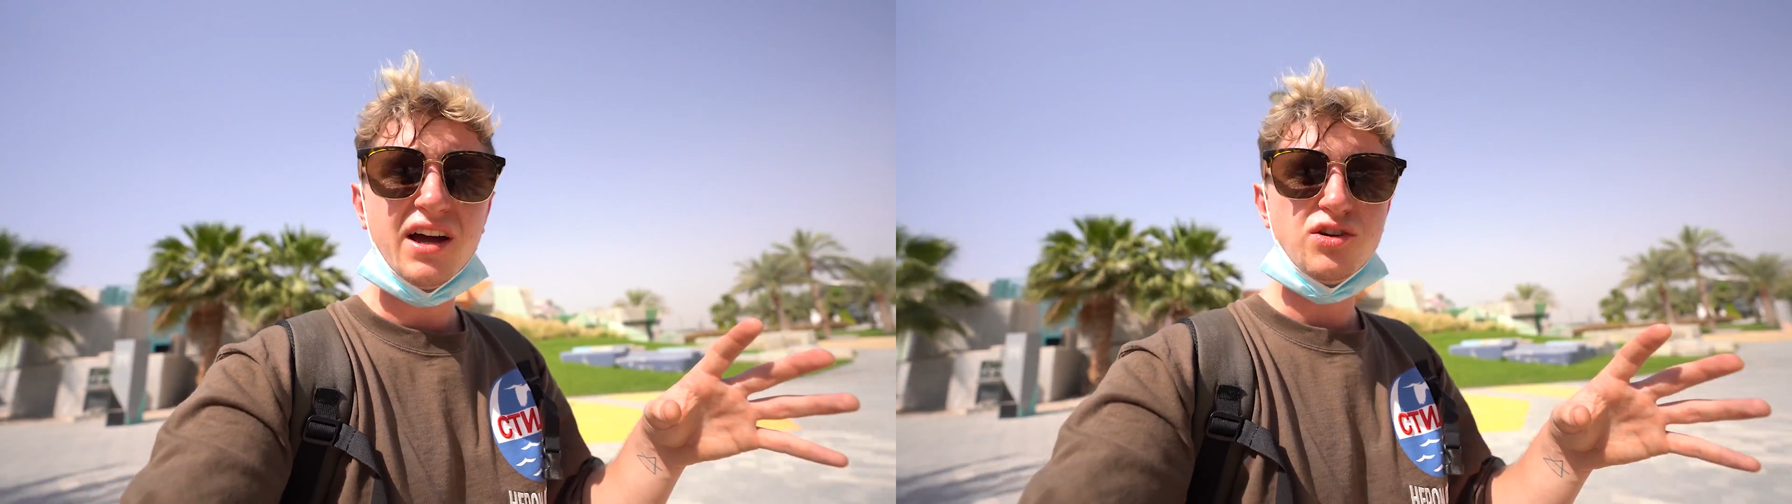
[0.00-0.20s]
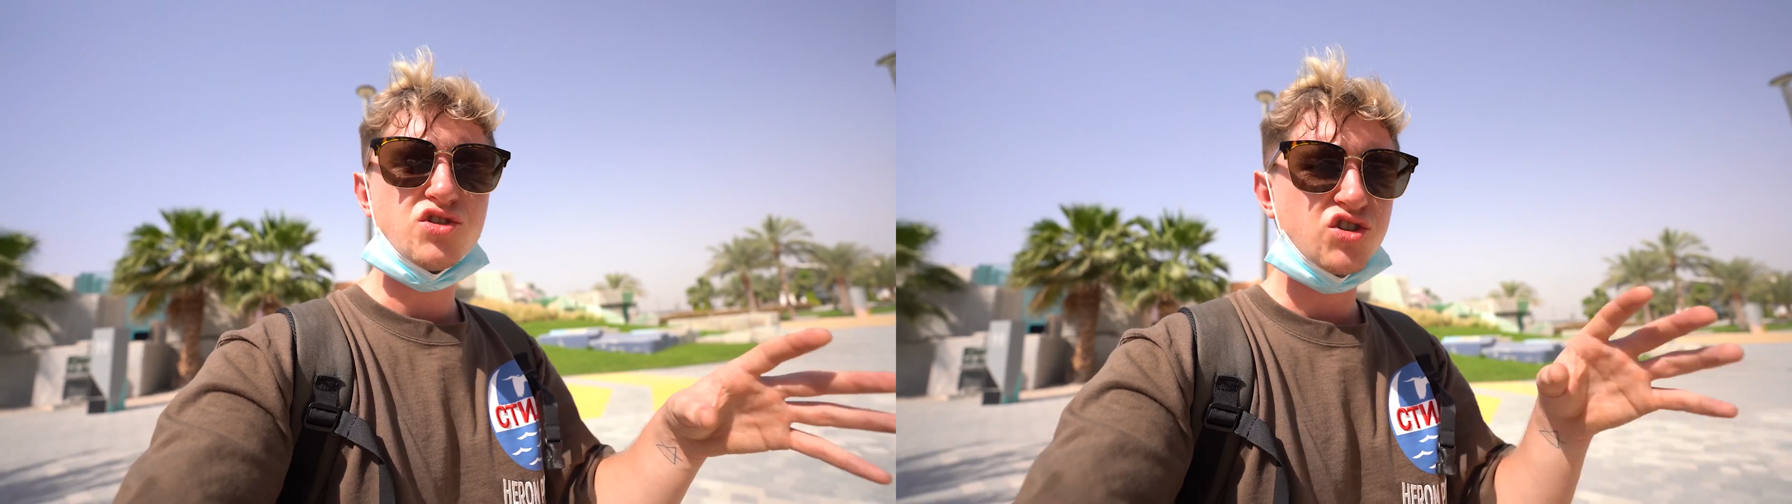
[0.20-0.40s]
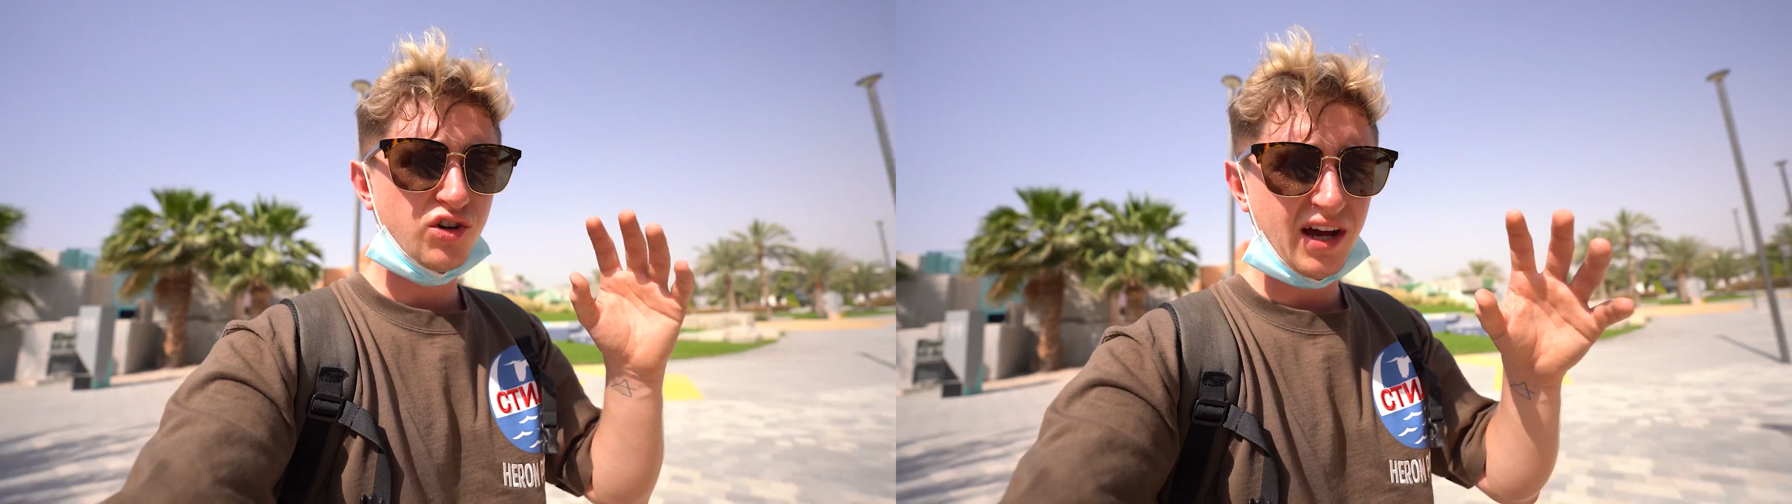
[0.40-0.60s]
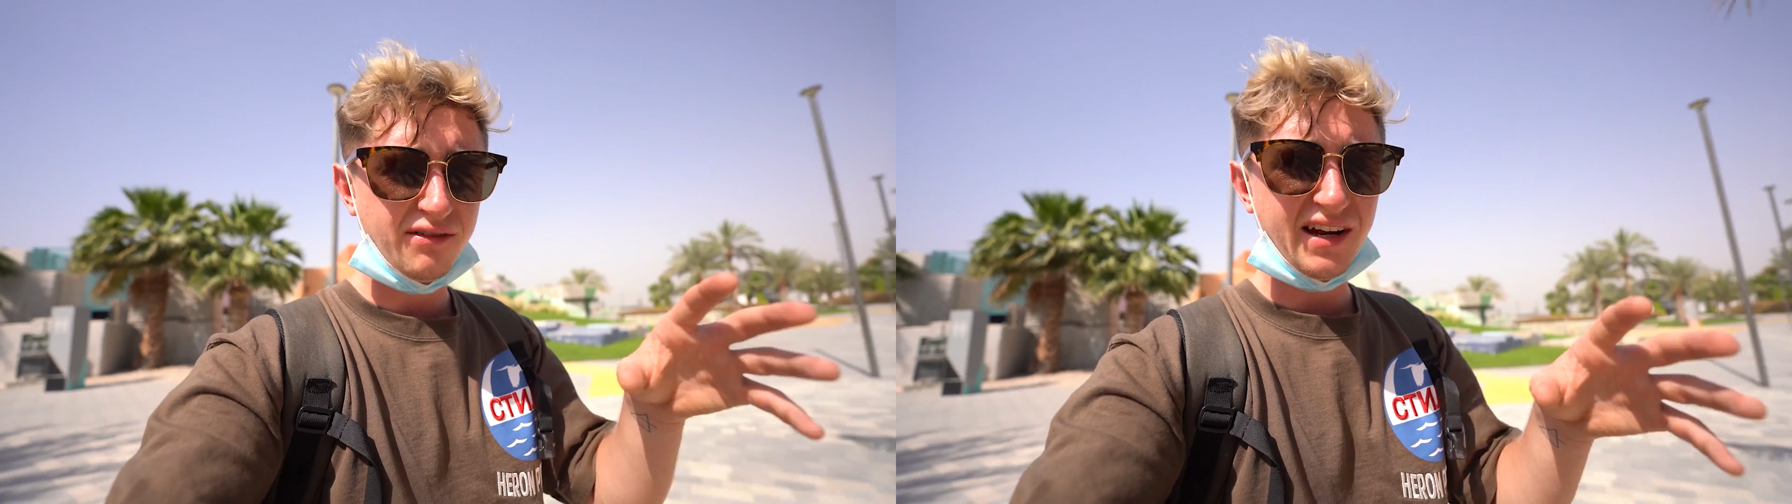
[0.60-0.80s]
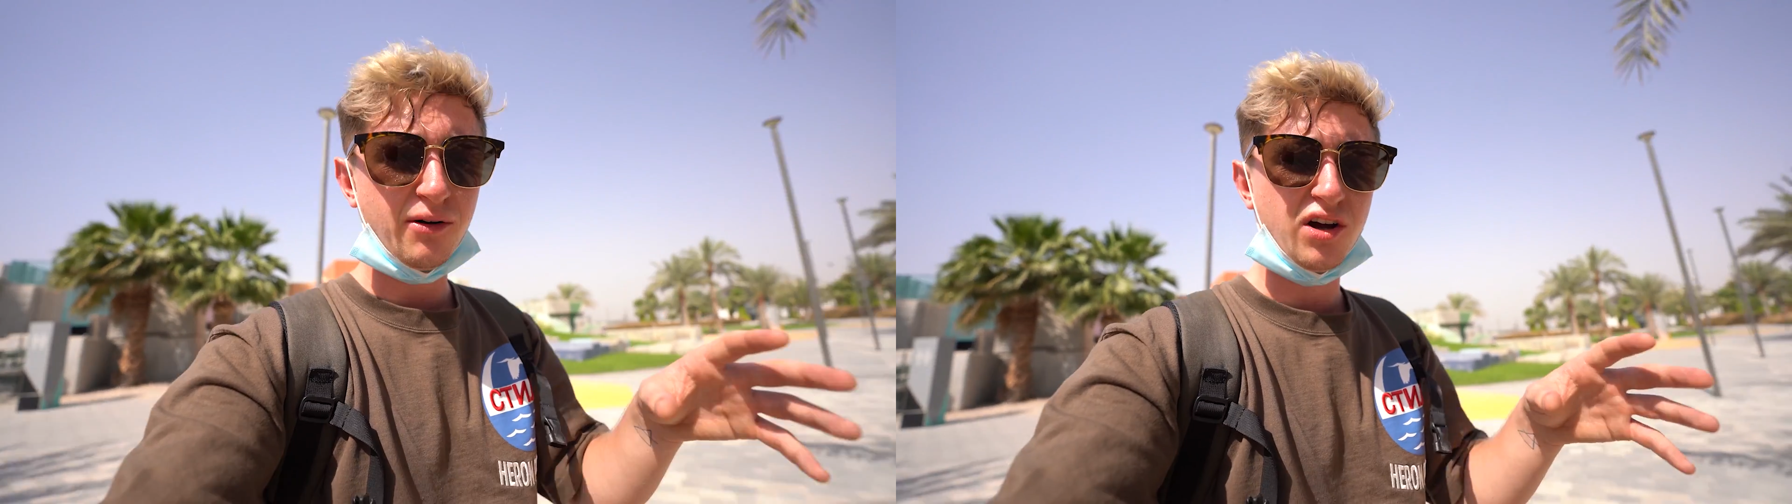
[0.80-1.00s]
you should have
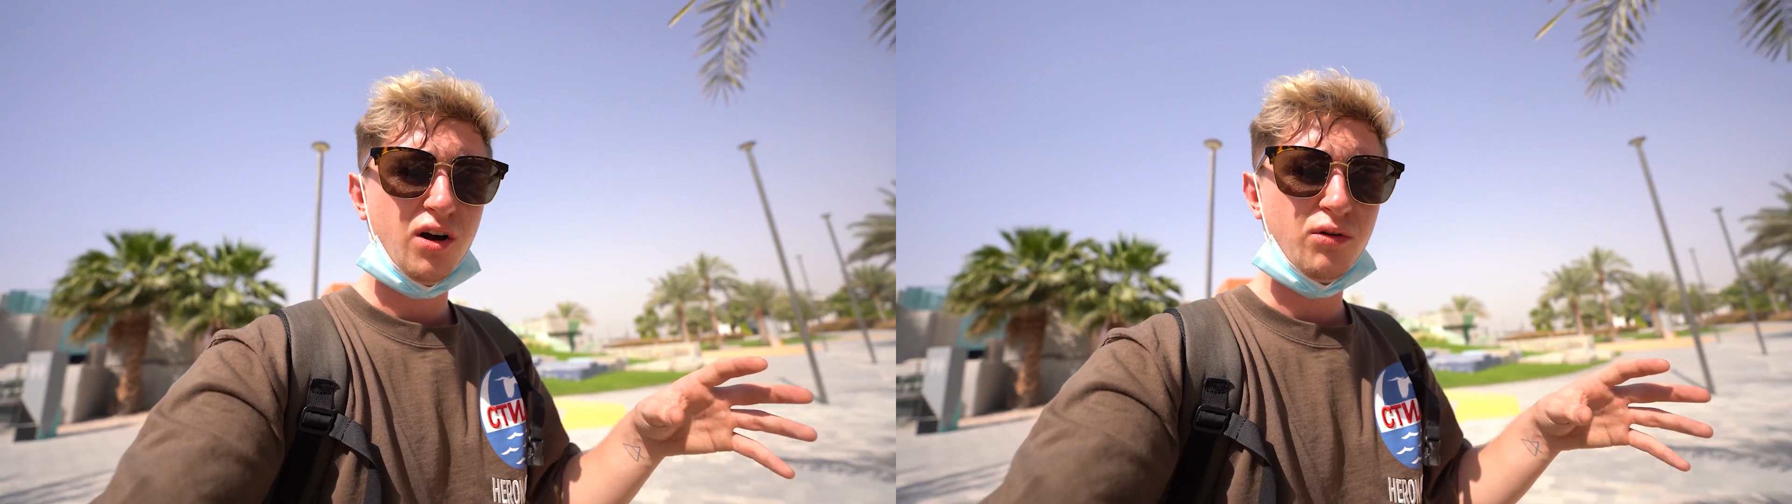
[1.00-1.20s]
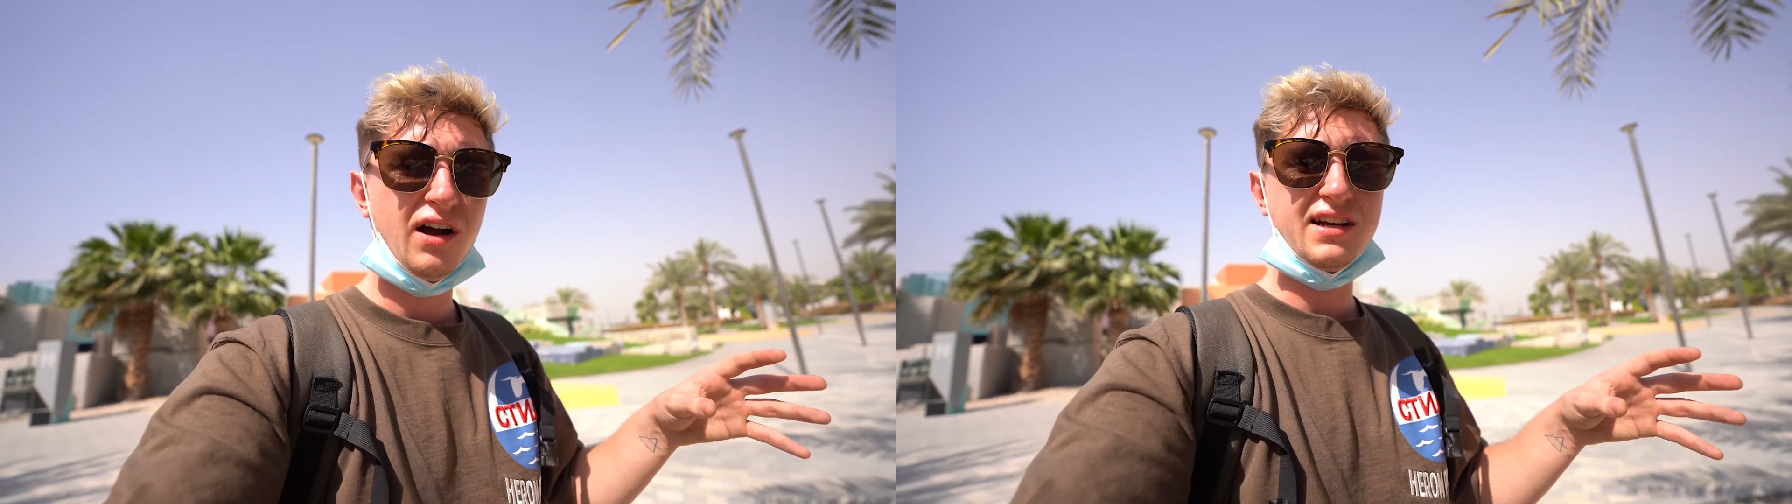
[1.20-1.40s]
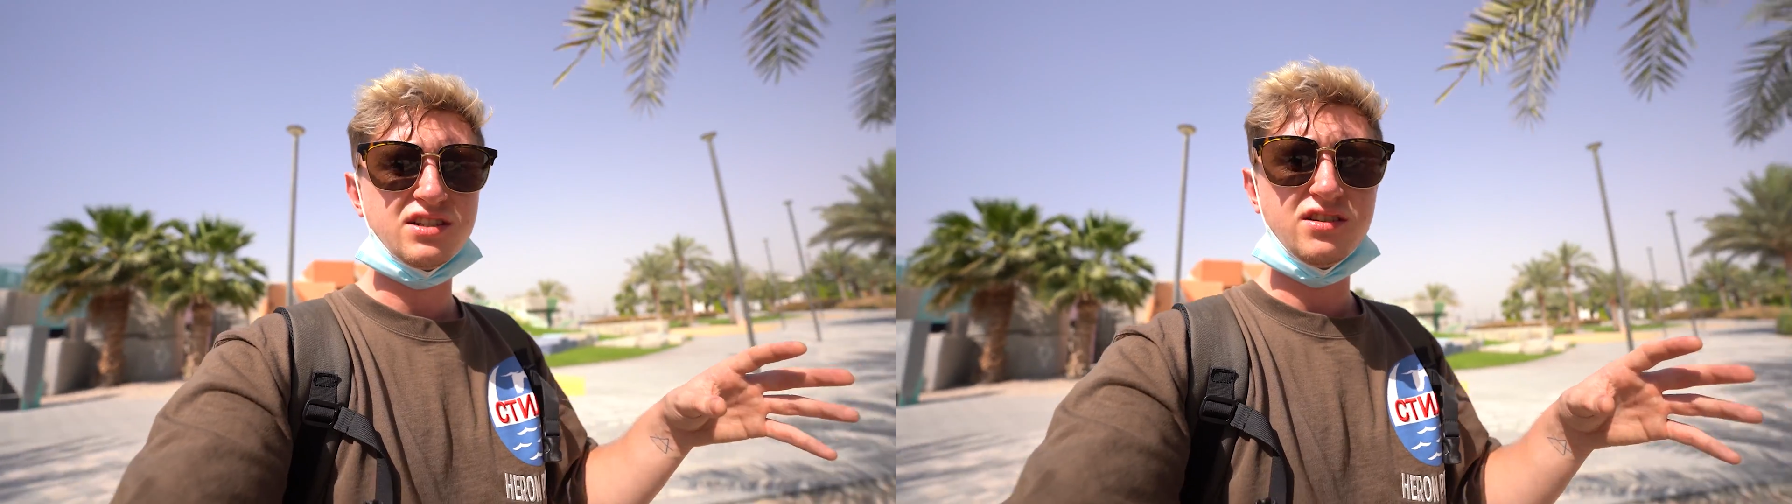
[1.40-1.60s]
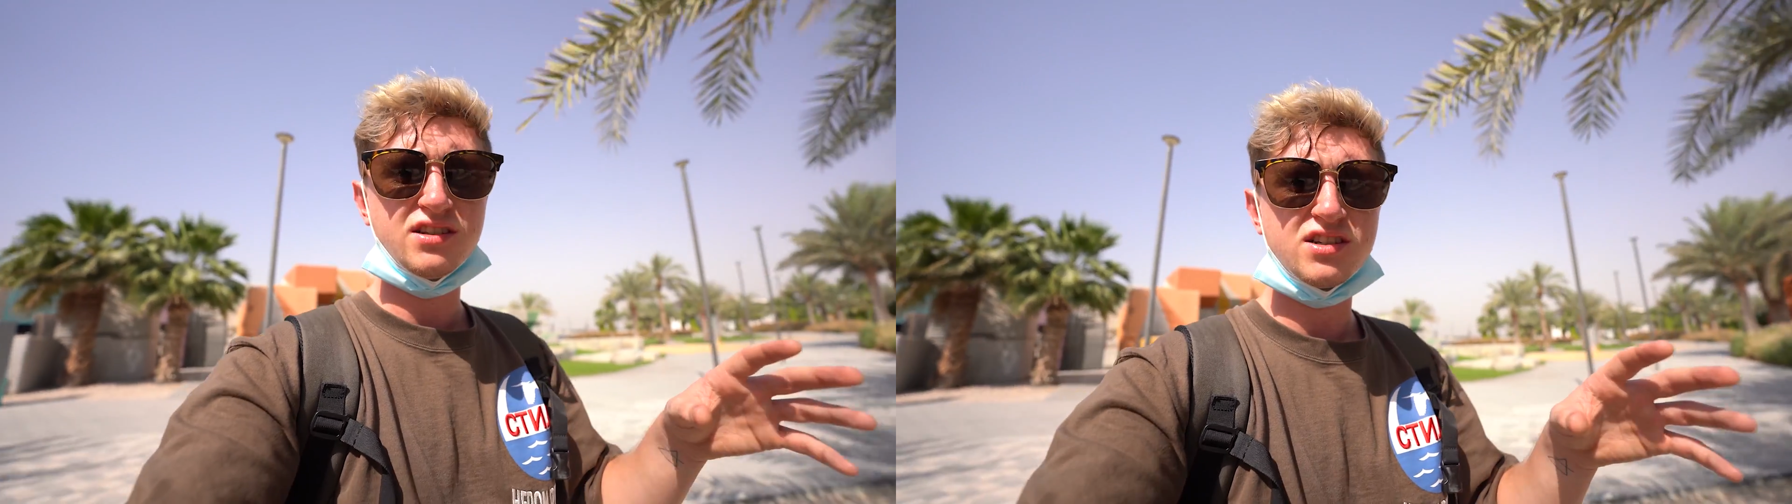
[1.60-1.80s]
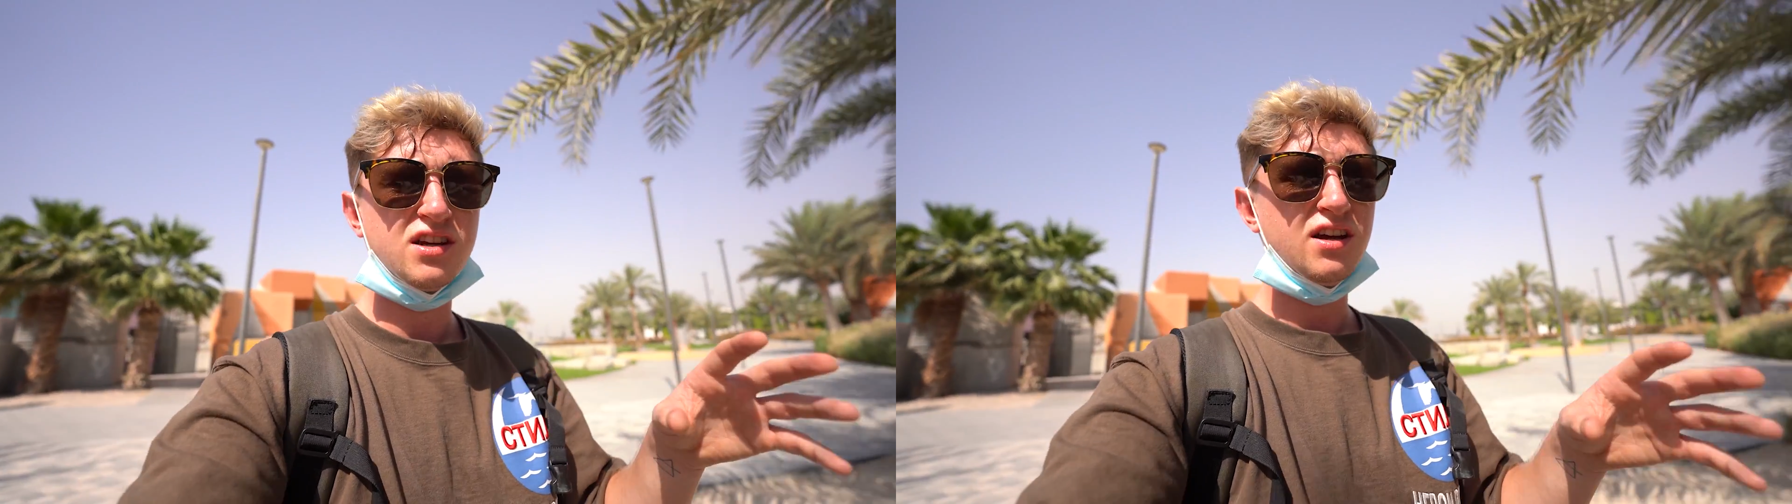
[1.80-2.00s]
an alcohol license.